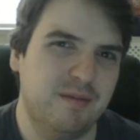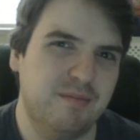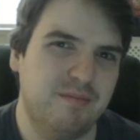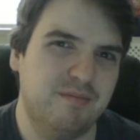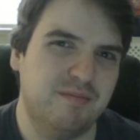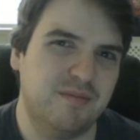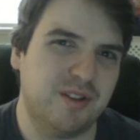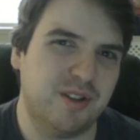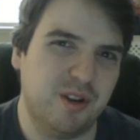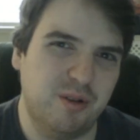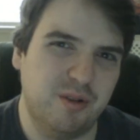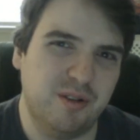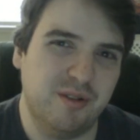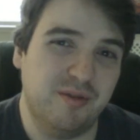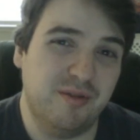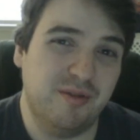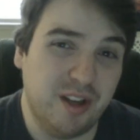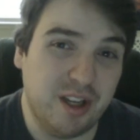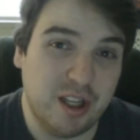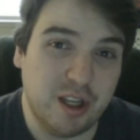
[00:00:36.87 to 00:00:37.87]
so the
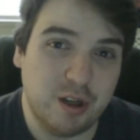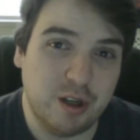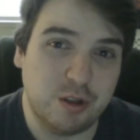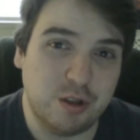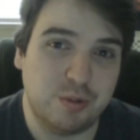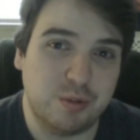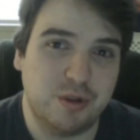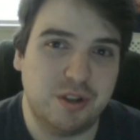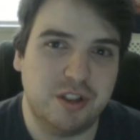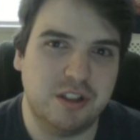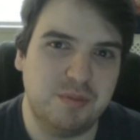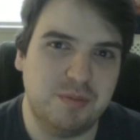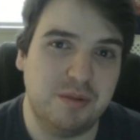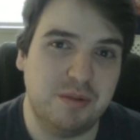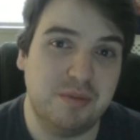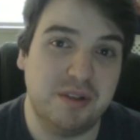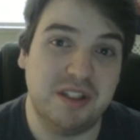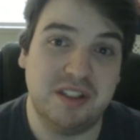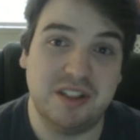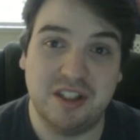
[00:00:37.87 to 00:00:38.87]
videos would just be
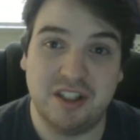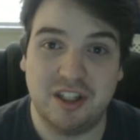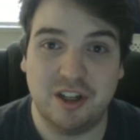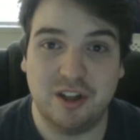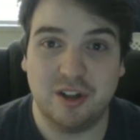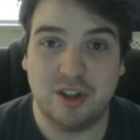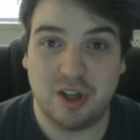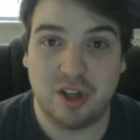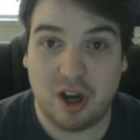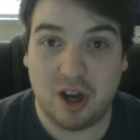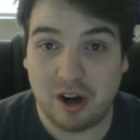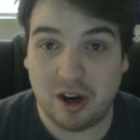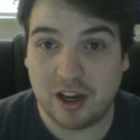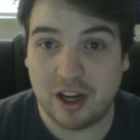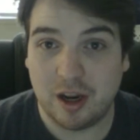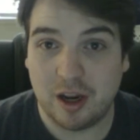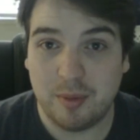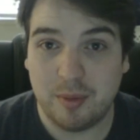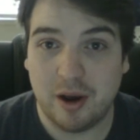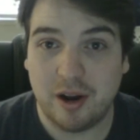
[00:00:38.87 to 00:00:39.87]
me sitting here
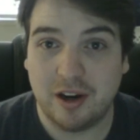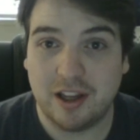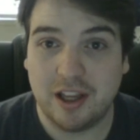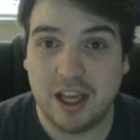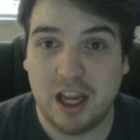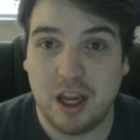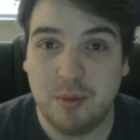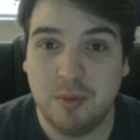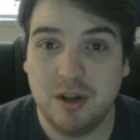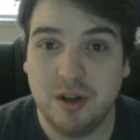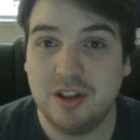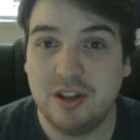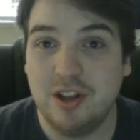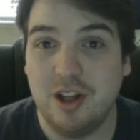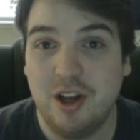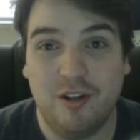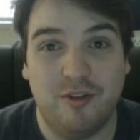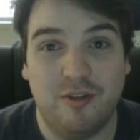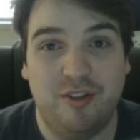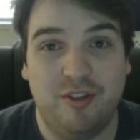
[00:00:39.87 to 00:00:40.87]
talking about a game with
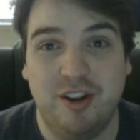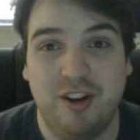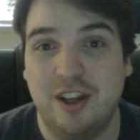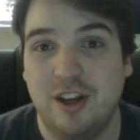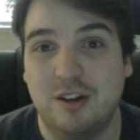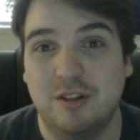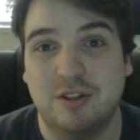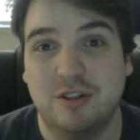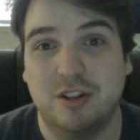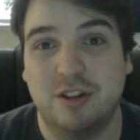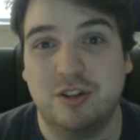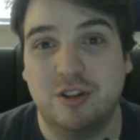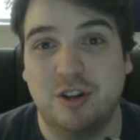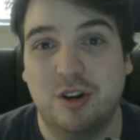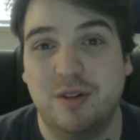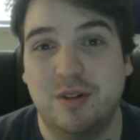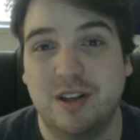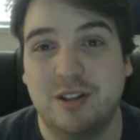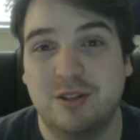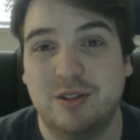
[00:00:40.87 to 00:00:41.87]
no videos to
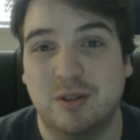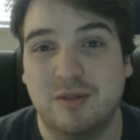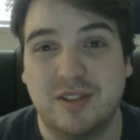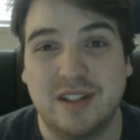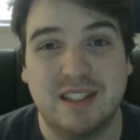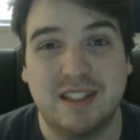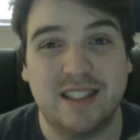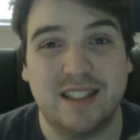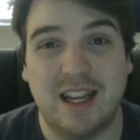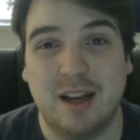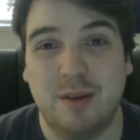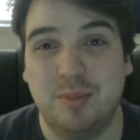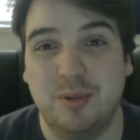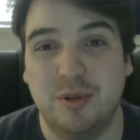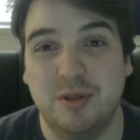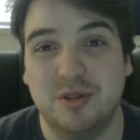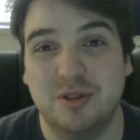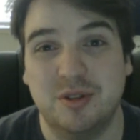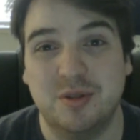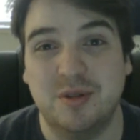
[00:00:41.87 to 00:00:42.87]
show any sort of
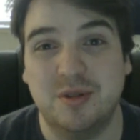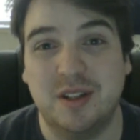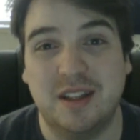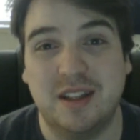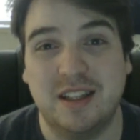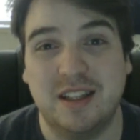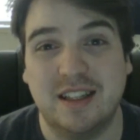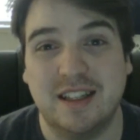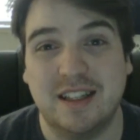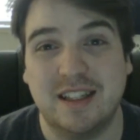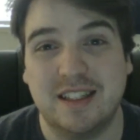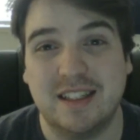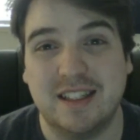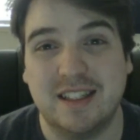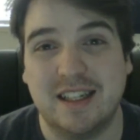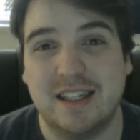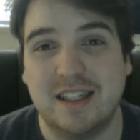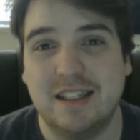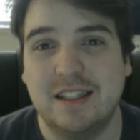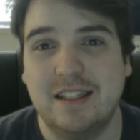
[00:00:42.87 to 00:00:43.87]
examples or anything like
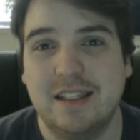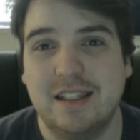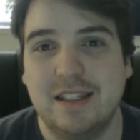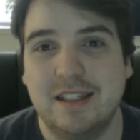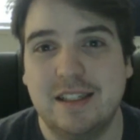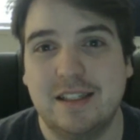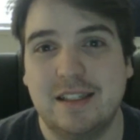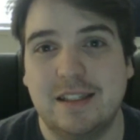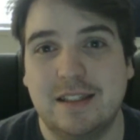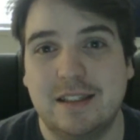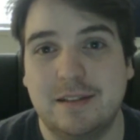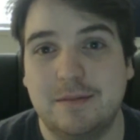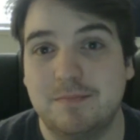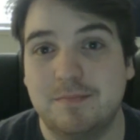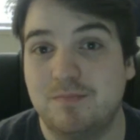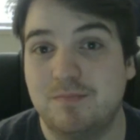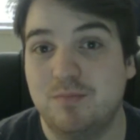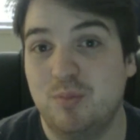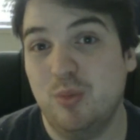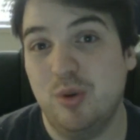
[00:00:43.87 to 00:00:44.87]
that.
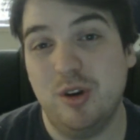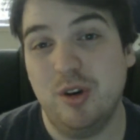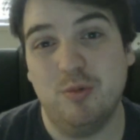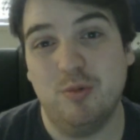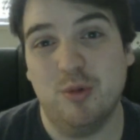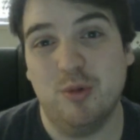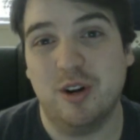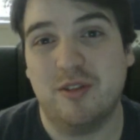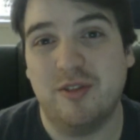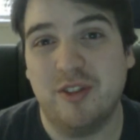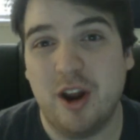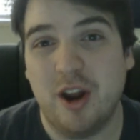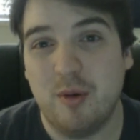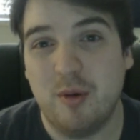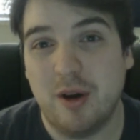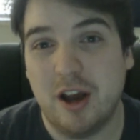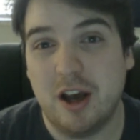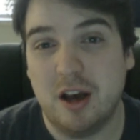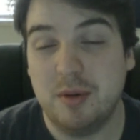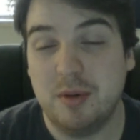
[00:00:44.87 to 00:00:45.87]
Wouldn't work very
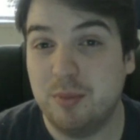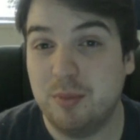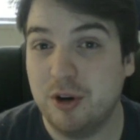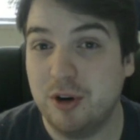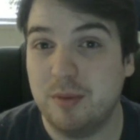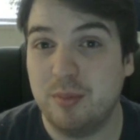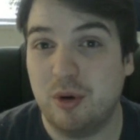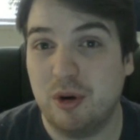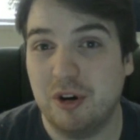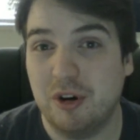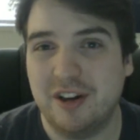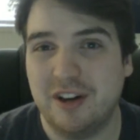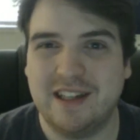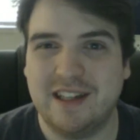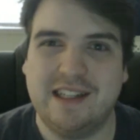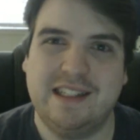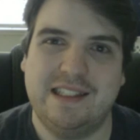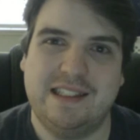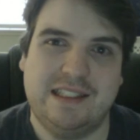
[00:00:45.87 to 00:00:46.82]
well, be pretty boring, and